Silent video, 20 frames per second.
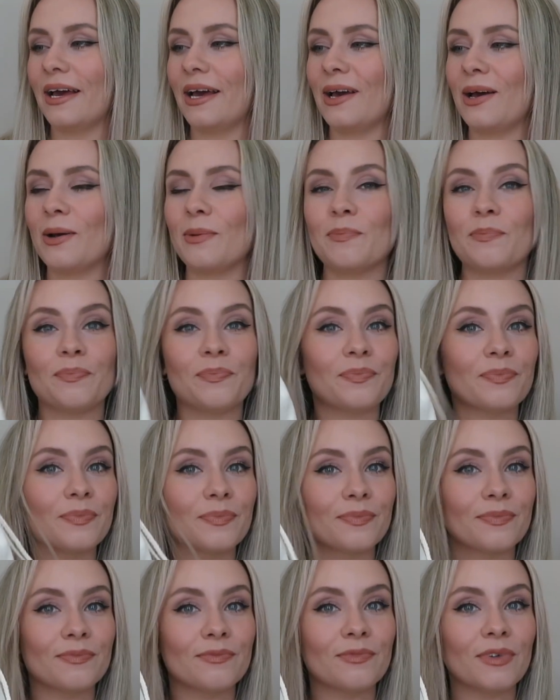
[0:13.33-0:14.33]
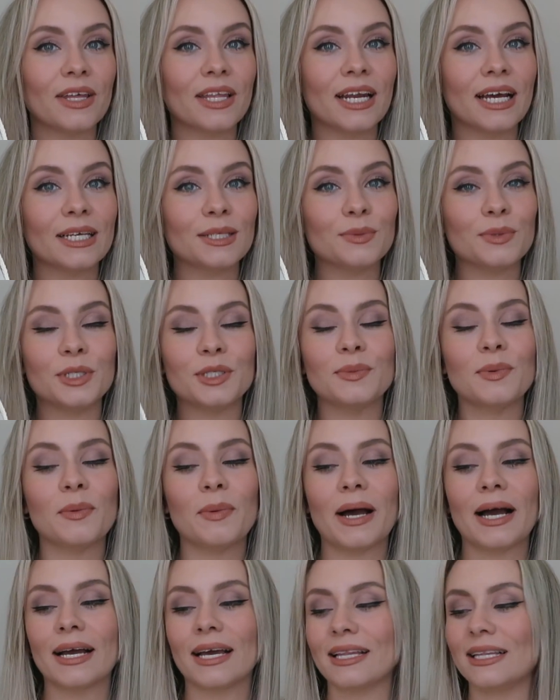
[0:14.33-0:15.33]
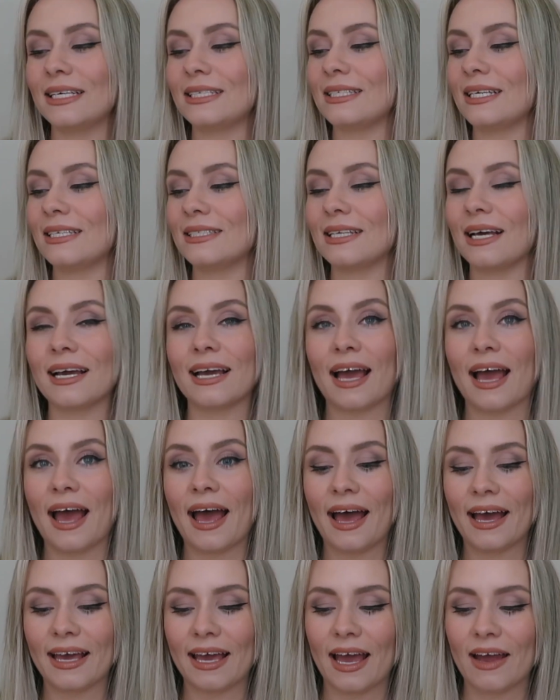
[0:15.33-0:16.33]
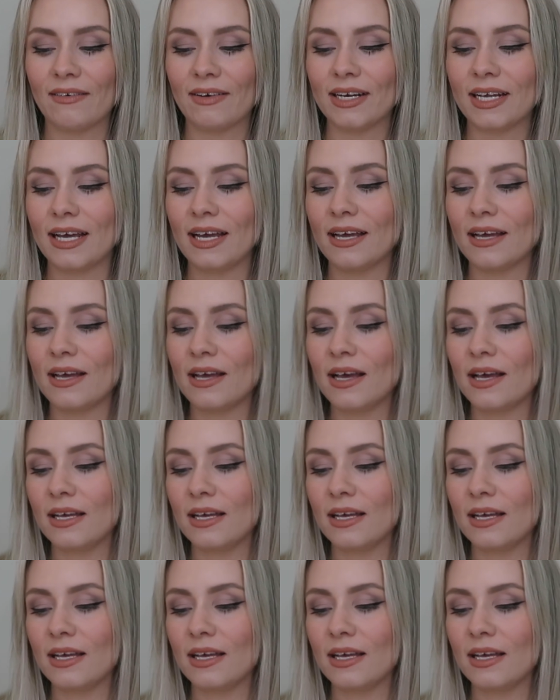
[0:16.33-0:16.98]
Really nice, reusable bag. And this is like a hair care in it.